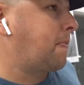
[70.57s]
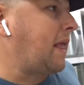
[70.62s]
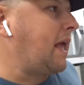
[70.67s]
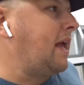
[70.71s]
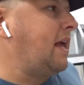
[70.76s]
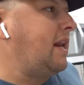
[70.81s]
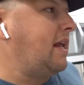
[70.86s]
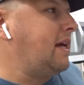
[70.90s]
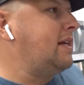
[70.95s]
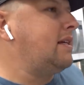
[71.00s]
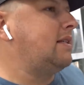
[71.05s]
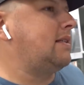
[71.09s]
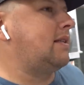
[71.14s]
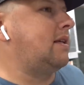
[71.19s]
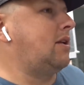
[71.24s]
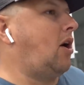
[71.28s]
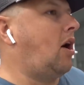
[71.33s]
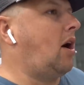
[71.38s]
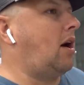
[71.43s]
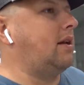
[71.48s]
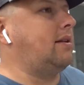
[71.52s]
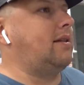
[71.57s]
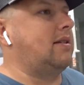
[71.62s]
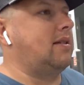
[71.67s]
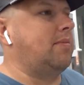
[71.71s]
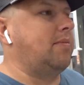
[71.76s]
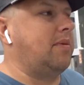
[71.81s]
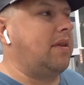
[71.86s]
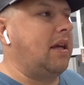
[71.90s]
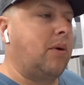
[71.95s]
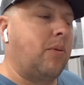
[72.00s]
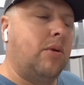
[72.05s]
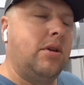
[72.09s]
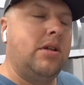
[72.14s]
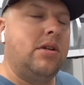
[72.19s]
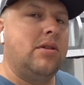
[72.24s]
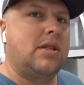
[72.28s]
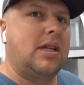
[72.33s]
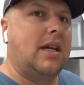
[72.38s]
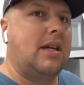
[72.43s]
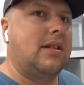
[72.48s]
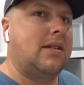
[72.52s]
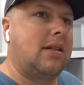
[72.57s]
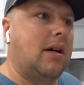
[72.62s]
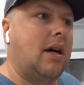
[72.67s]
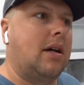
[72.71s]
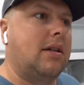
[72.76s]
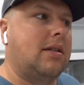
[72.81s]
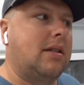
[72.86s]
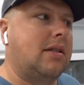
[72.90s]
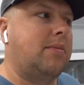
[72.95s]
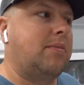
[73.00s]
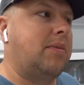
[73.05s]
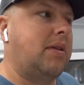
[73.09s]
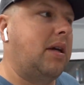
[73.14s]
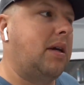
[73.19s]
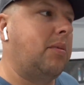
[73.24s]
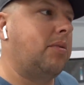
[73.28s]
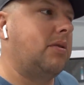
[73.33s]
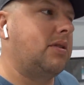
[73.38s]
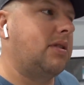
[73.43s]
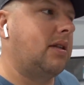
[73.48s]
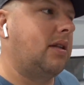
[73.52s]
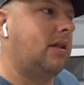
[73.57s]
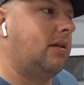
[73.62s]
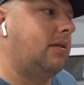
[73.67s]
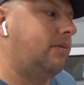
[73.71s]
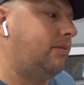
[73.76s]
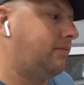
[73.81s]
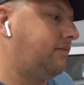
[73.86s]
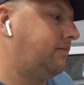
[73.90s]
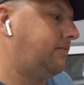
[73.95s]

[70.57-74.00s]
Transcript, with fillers: it is an autism thing. Wouldn't you say it's an autism thing, Priscilla?